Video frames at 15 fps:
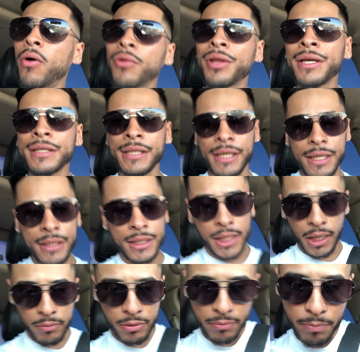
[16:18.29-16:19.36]
this heat is
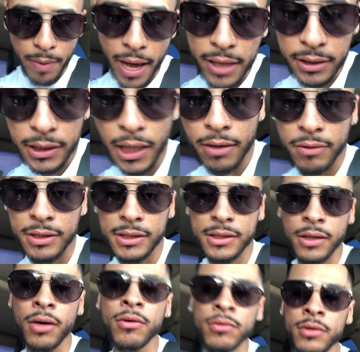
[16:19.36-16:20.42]
coming back to
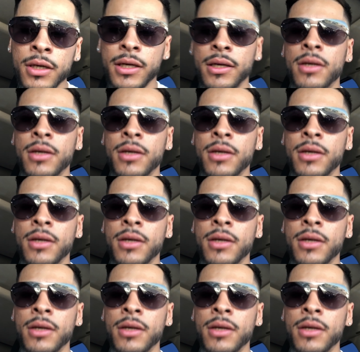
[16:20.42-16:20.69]
Arizona.